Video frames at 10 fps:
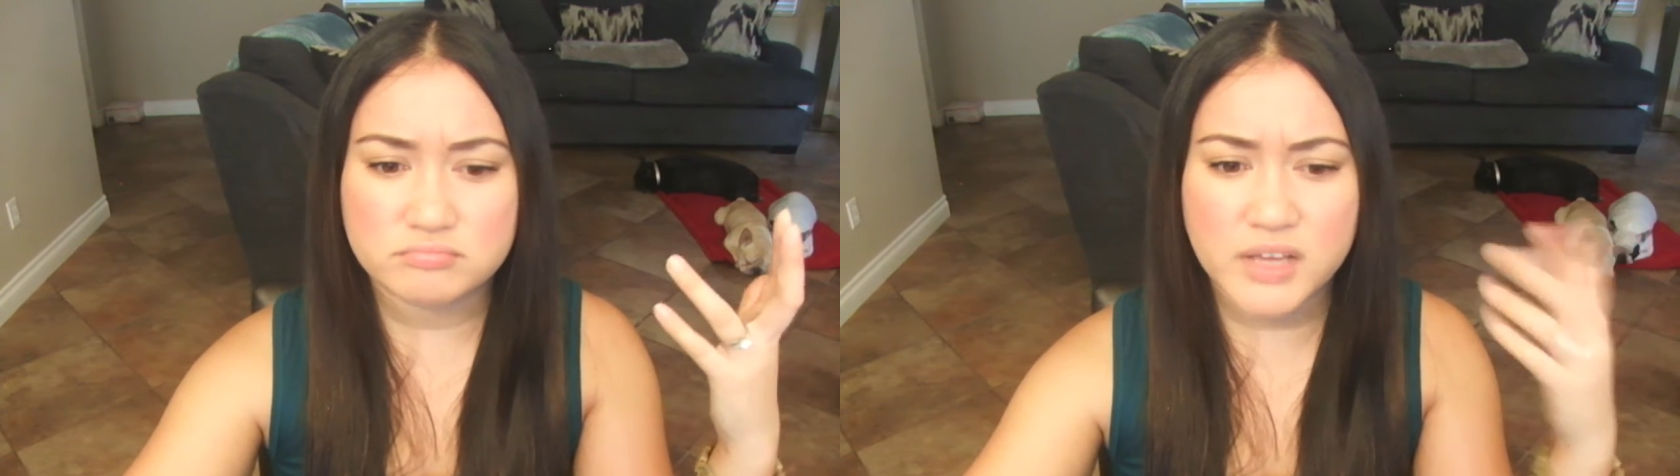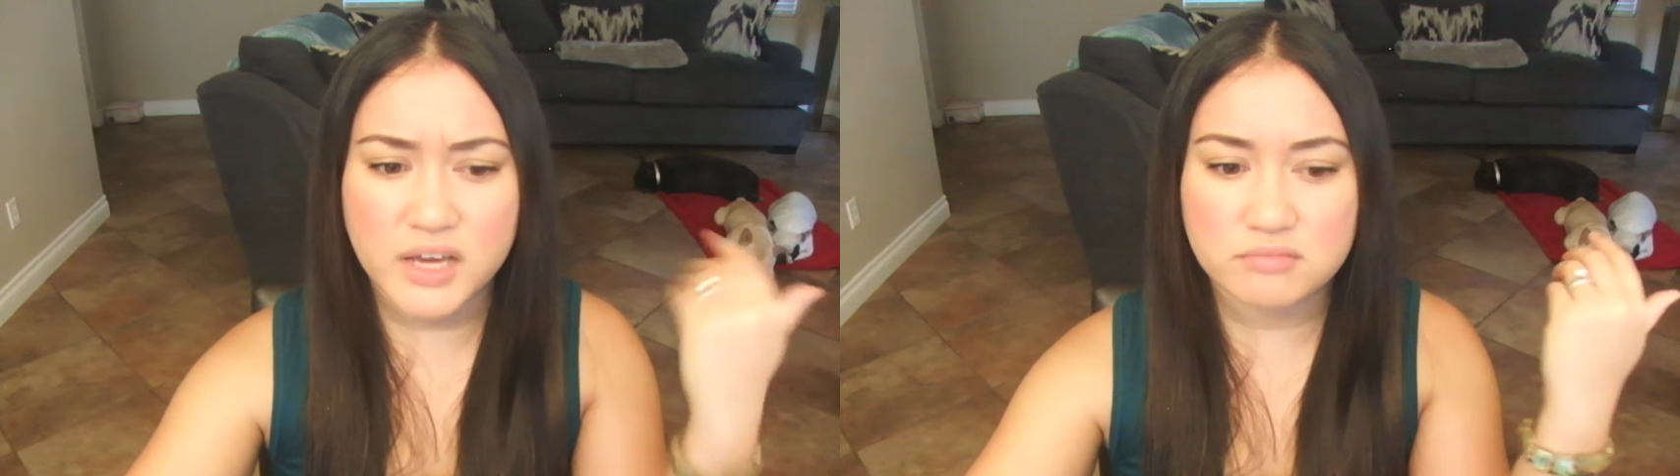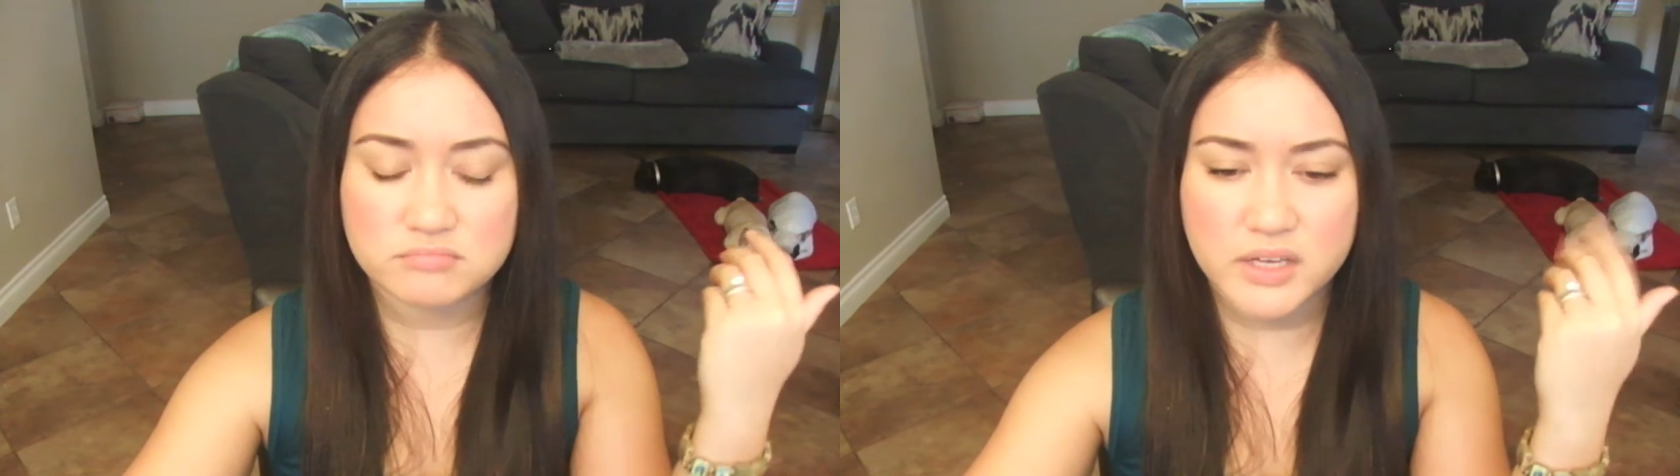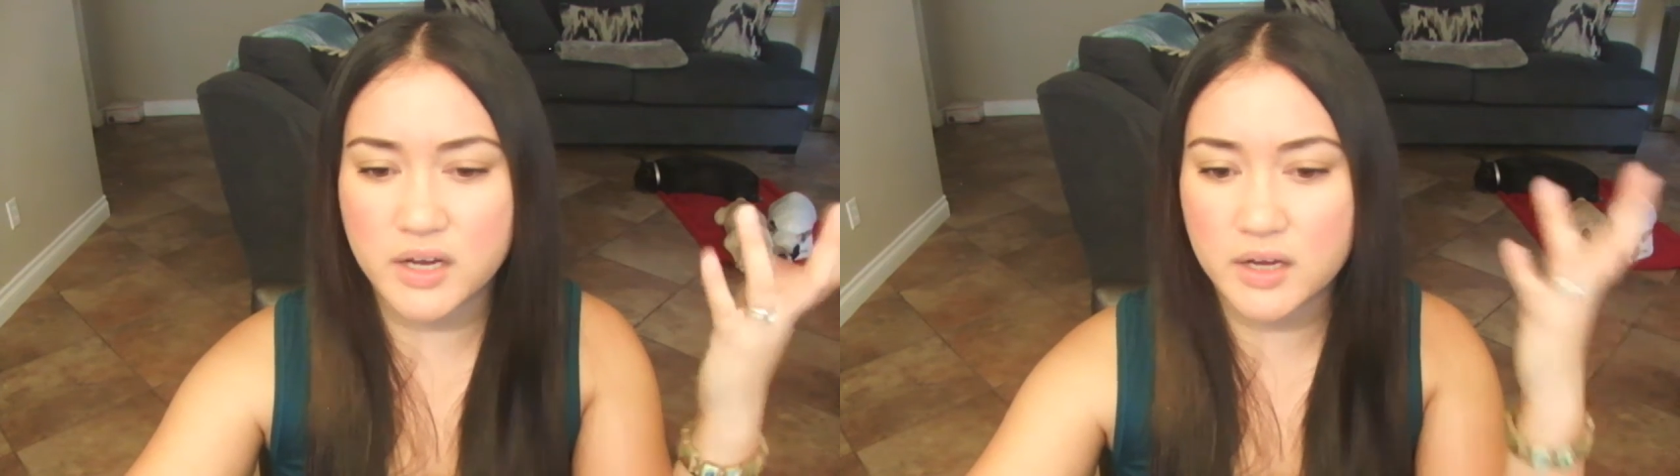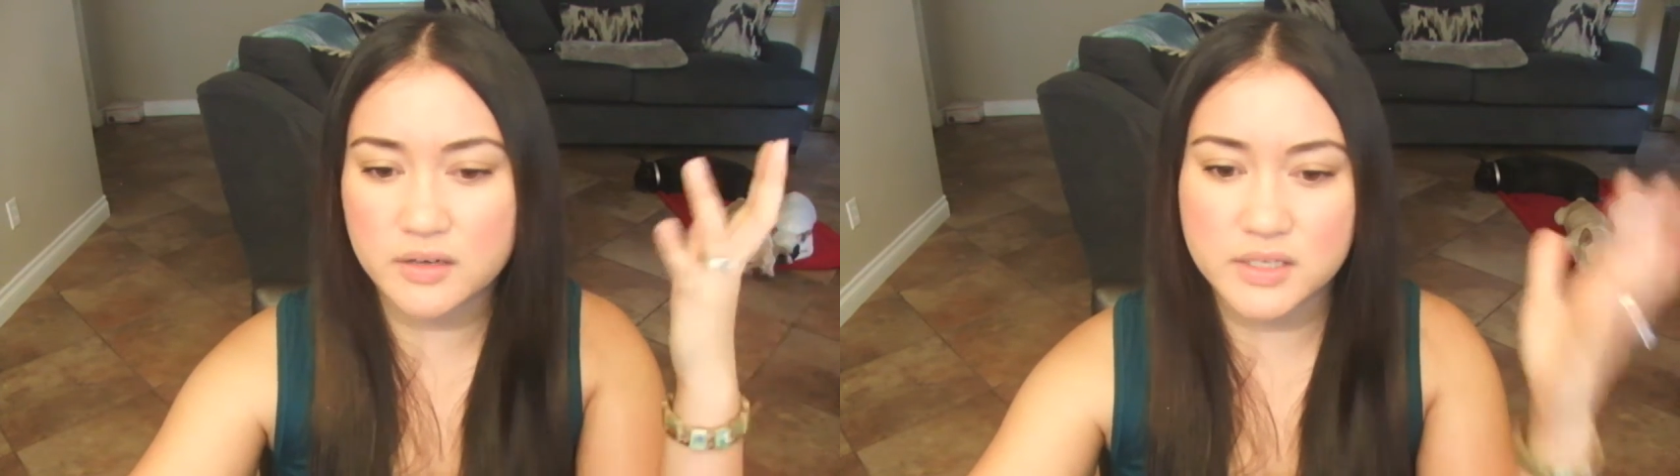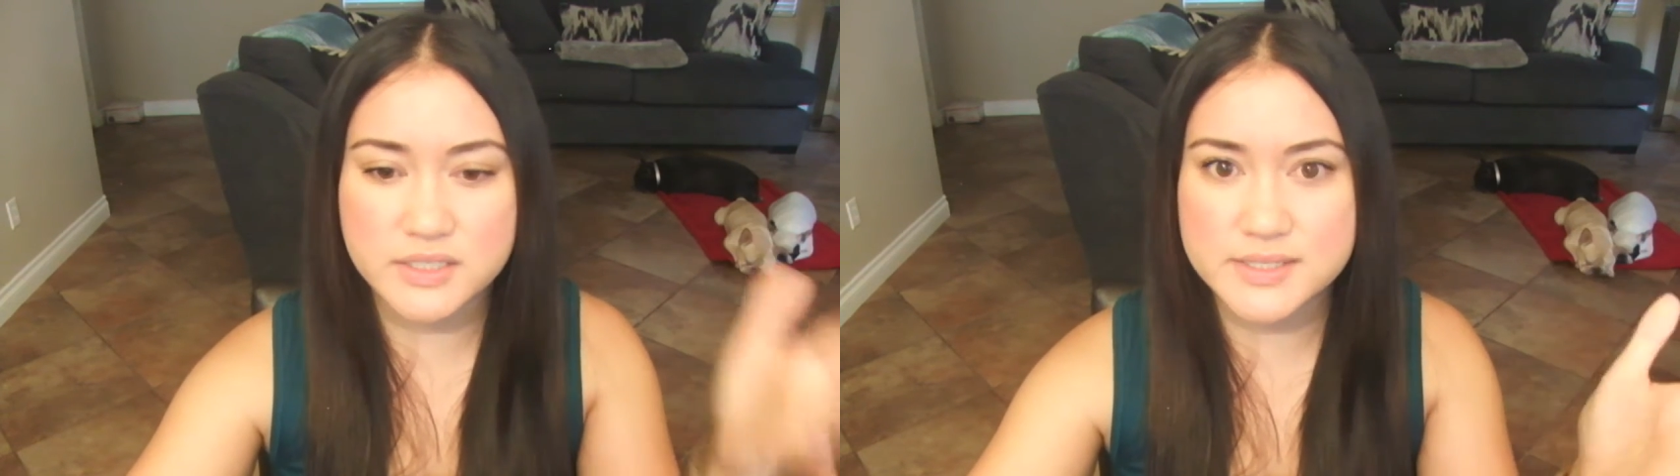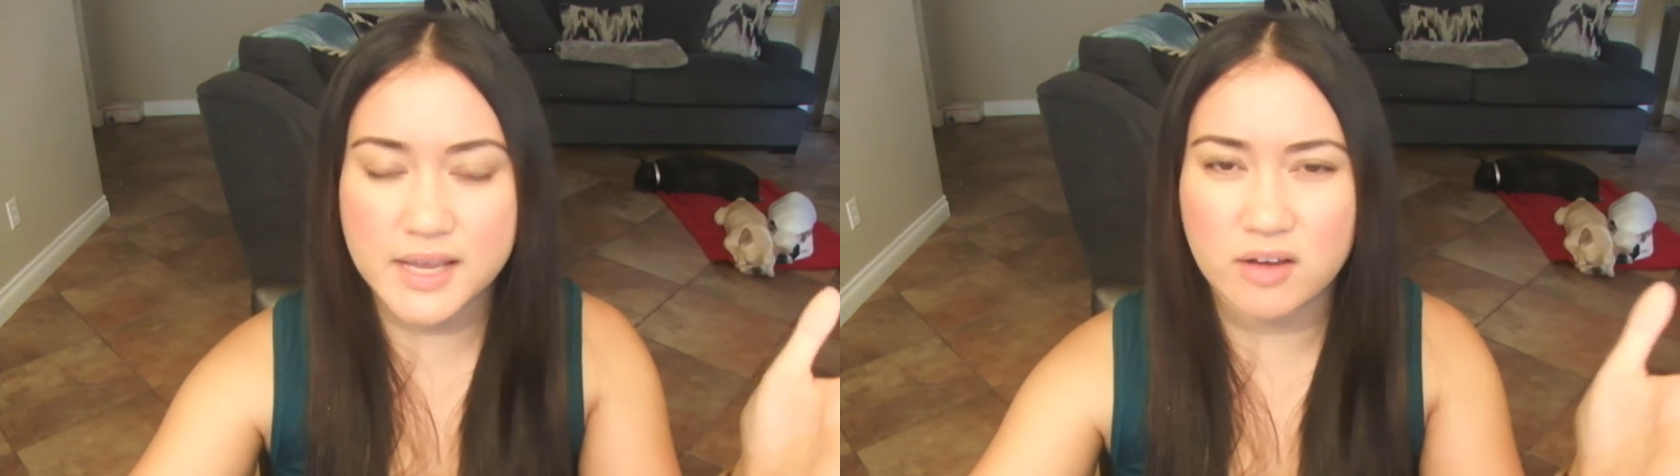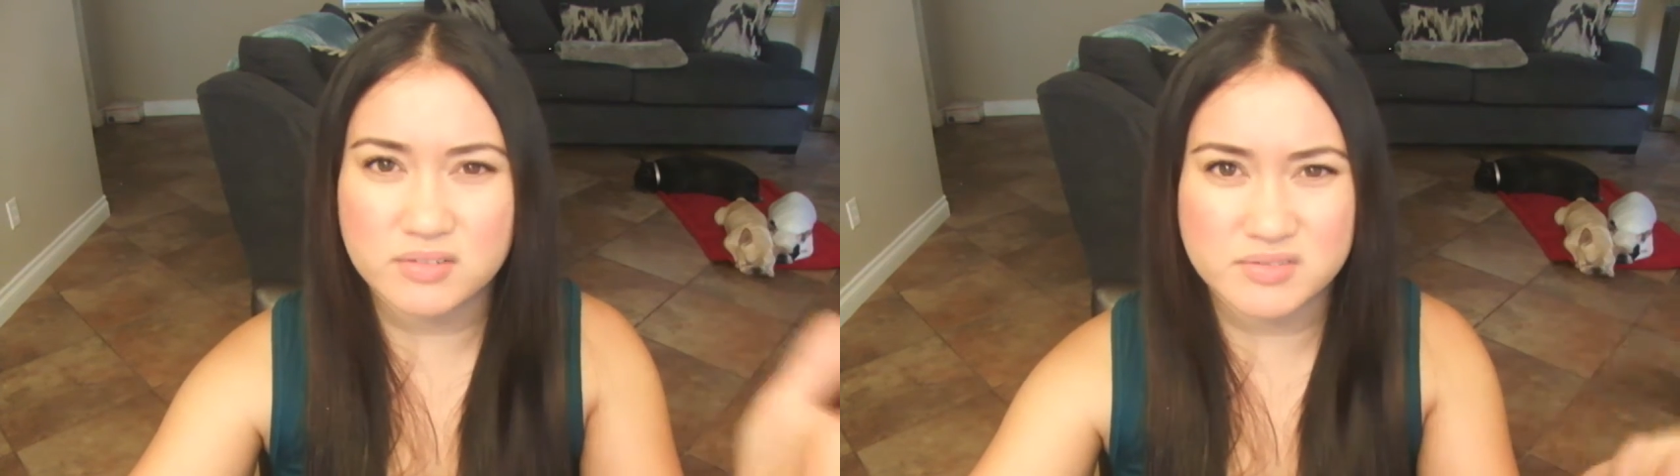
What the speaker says: yeah, I got a discount.